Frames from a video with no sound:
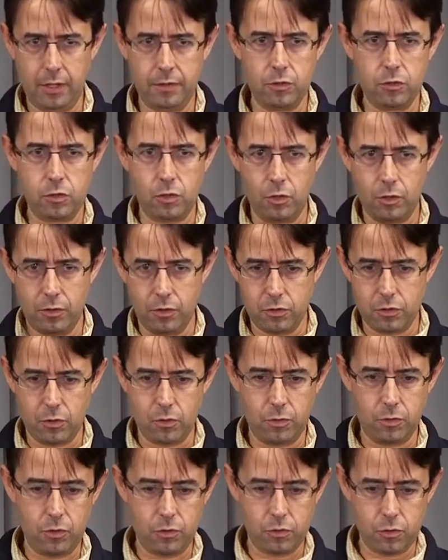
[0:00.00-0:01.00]
And there's a, there's,
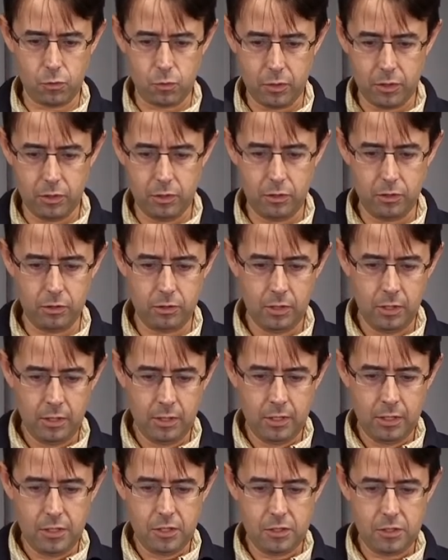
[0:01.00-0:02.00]
a, there's a real
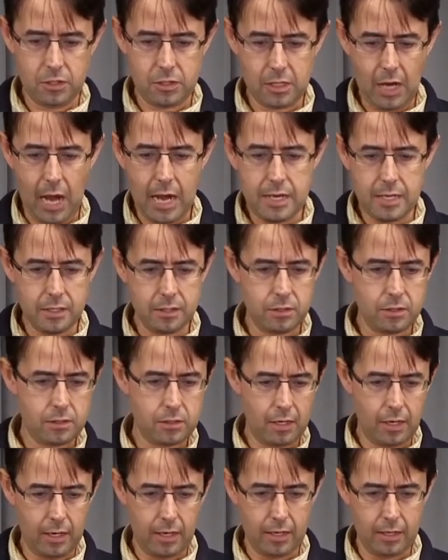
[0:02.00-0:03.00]
science
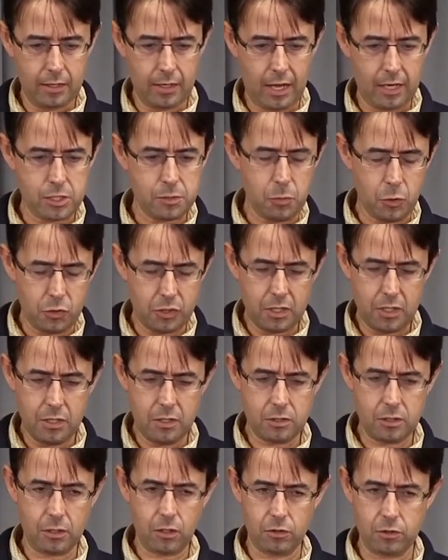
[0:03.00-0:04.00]
and
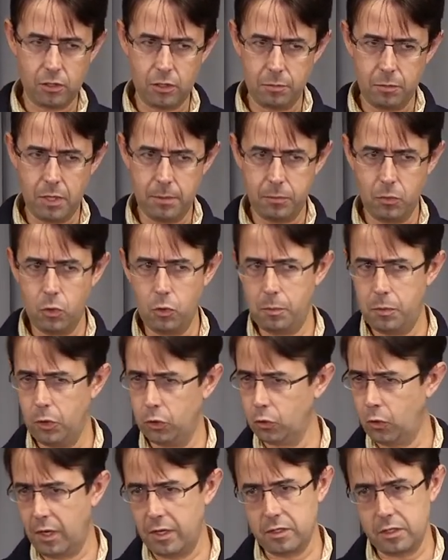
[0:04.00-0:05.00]
expertise that goes into people who
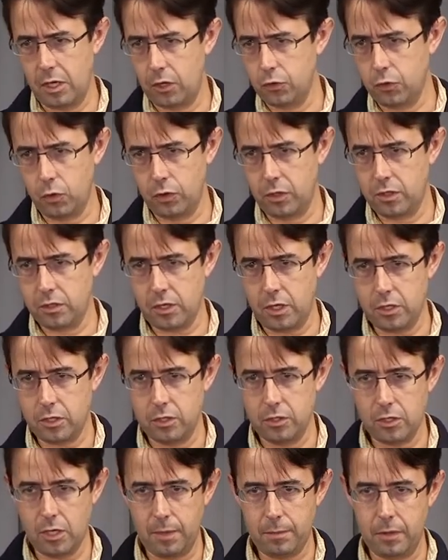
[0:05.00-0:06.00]
build great sales
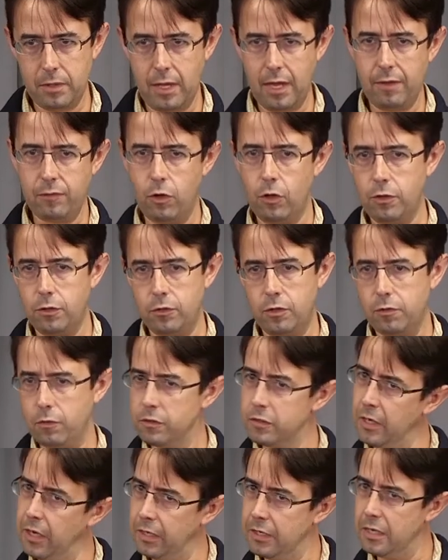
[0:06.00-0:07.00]
organizations up, and they have all their
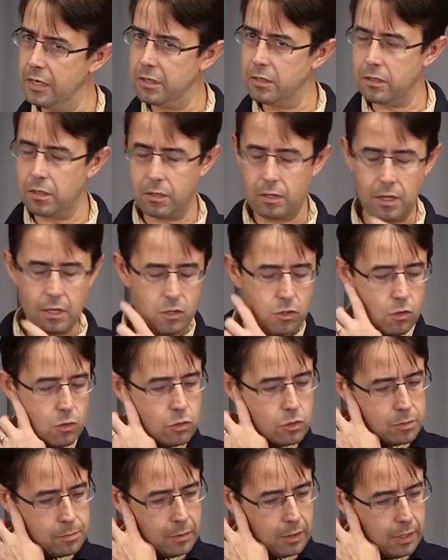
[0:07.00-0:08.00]
different techniques that they
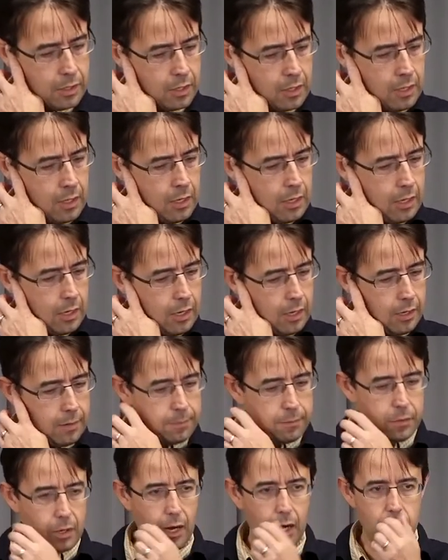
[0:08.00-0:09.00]
use. But,
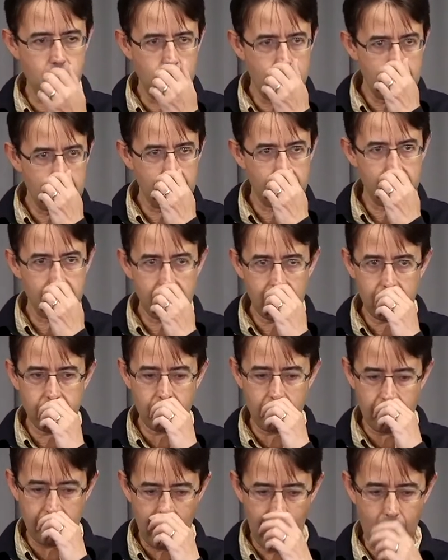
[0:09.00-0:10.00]
um, but you need to think of
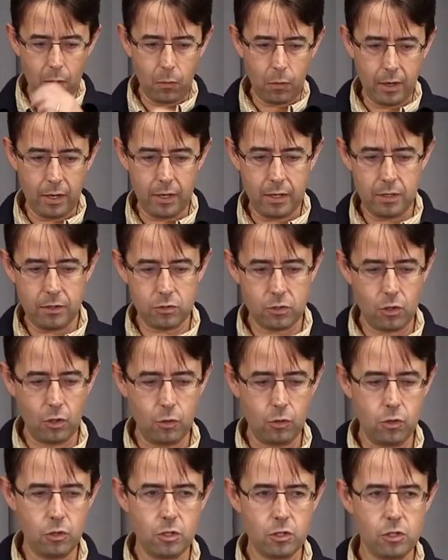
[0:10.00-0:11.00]
it that way.
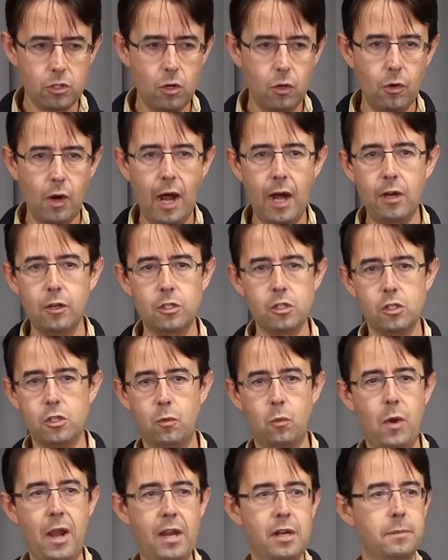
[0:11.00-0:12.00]
So you just don't hire just a
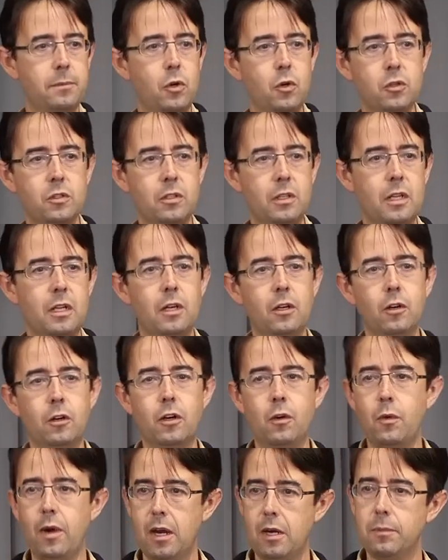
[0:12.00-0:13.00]
random person here
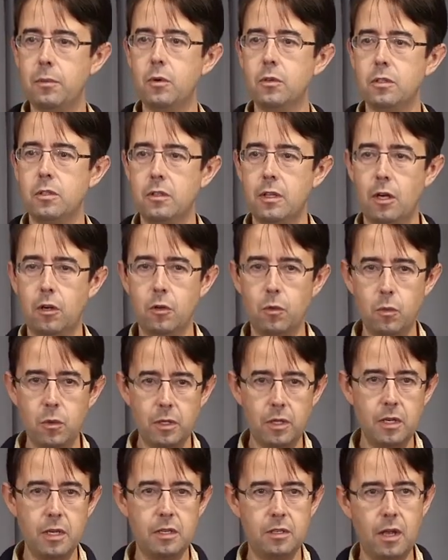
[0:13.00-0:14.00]
and a random person there. You
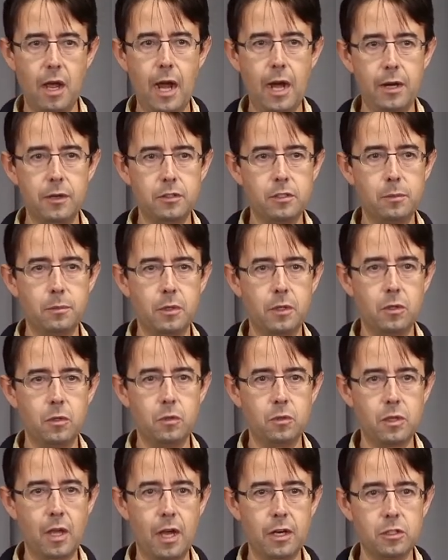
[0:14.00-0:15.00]
really need to hire somebody
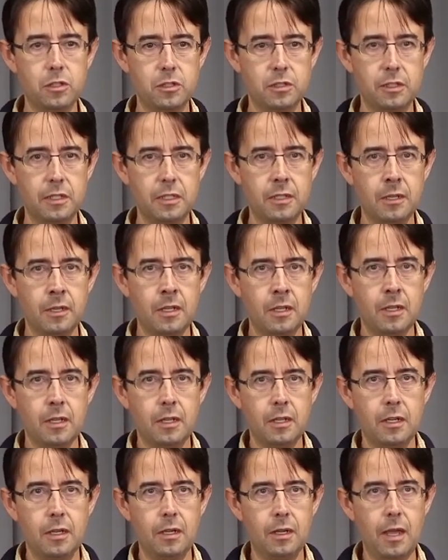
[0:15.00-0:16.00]
who's actually
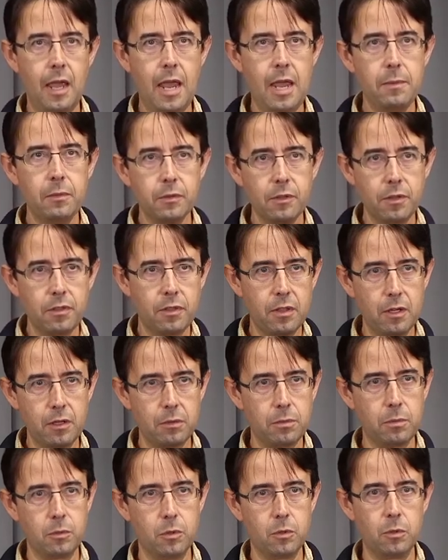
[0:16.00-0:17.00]
able to think
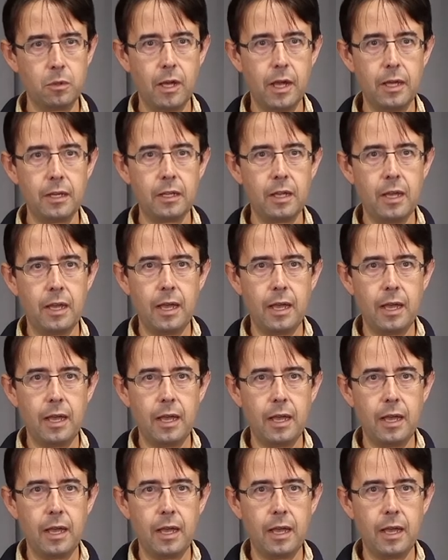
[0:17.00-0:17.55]
through like